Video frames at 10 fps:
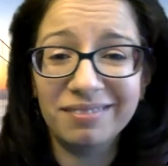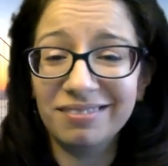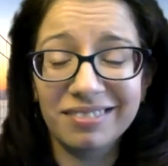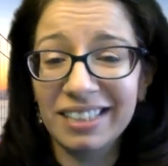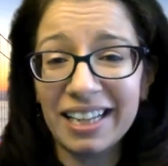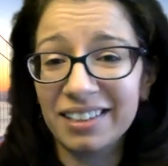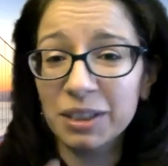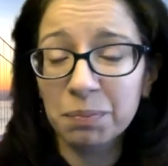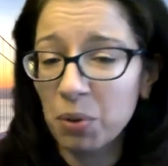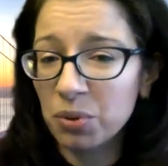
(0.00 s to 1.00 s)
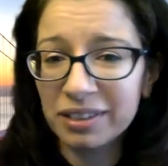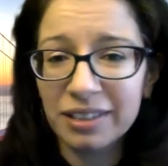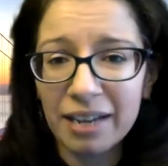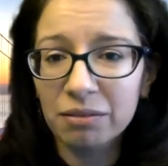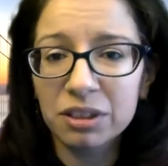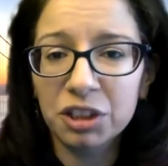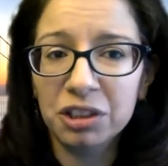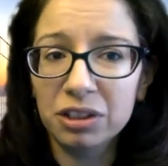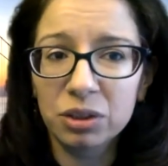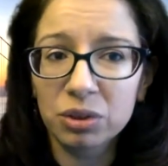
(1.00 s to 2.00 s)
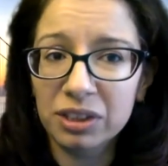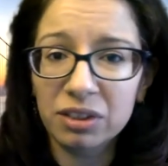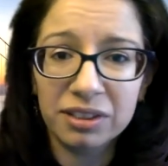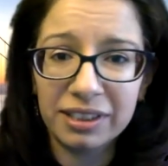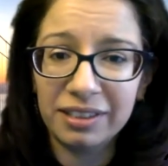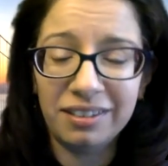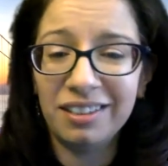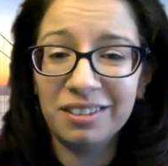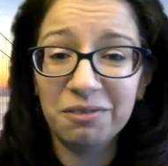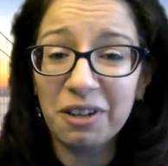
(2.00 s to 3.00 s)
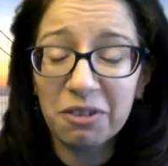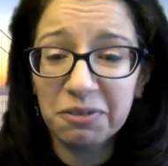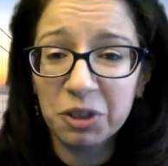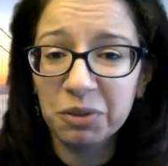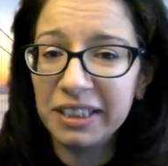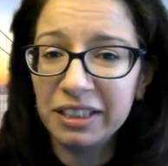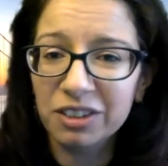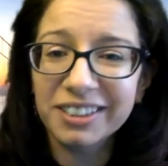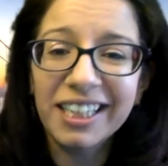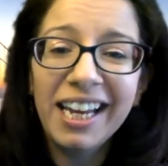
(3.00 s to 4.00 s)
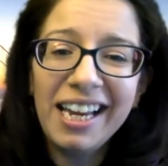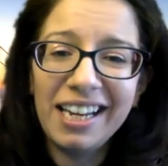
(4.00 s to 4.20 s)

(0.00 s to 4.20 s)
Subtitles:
like spoken language users in very few years. And